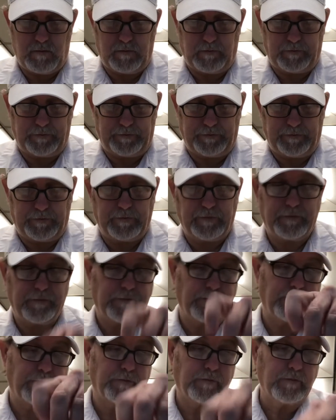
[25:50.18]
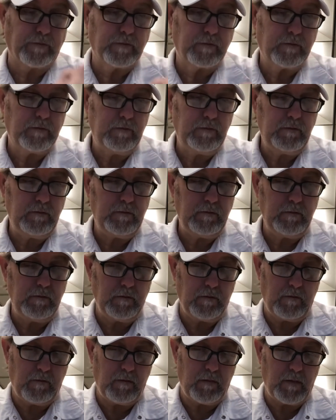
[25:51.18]

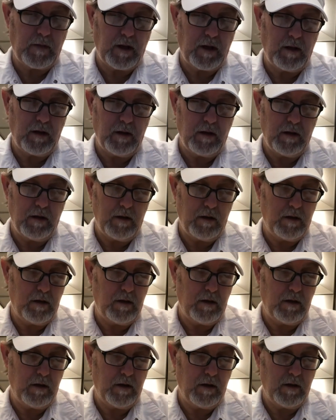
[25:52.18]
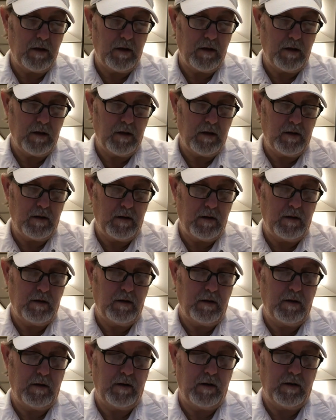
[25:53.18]

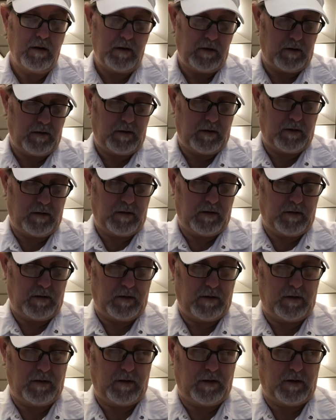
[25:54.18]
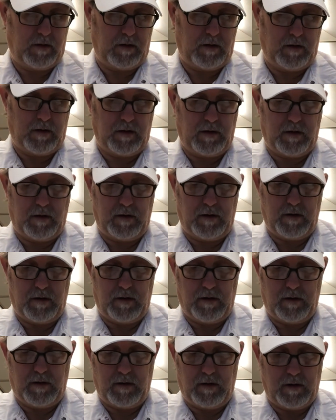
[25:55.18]

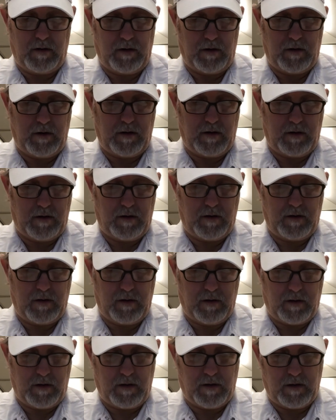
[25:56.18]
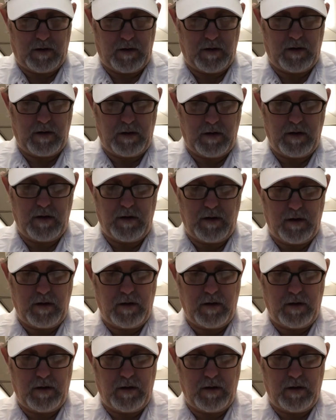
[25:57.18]
No one is speaking in this clip.